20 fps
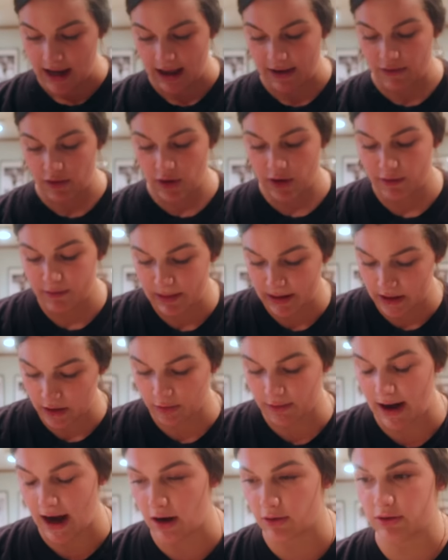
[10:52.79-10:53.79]
if you have been
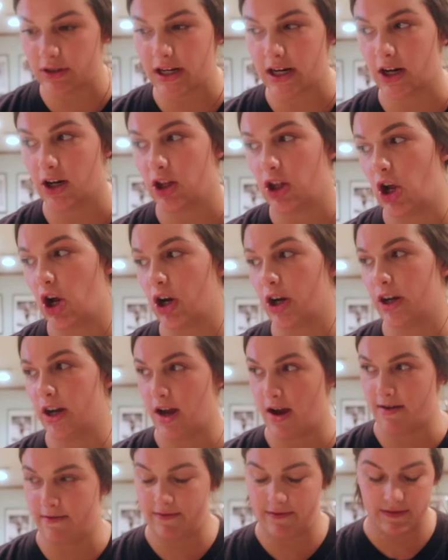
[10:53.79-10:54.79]
around here long
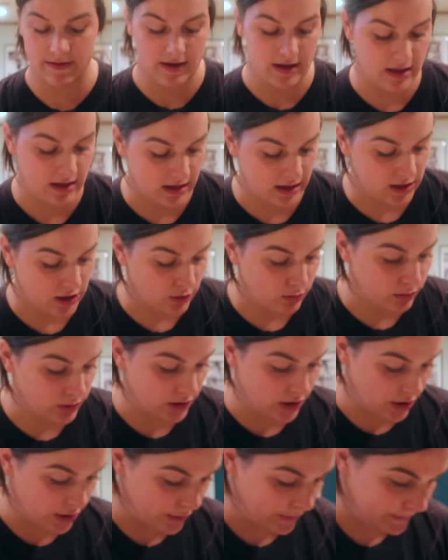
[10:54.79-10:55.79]
enough, then you will
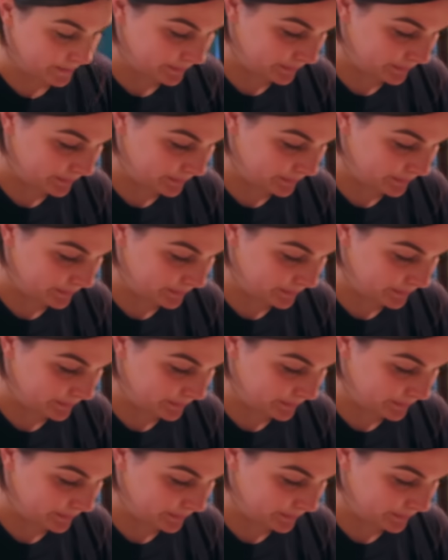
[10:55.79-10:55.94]
know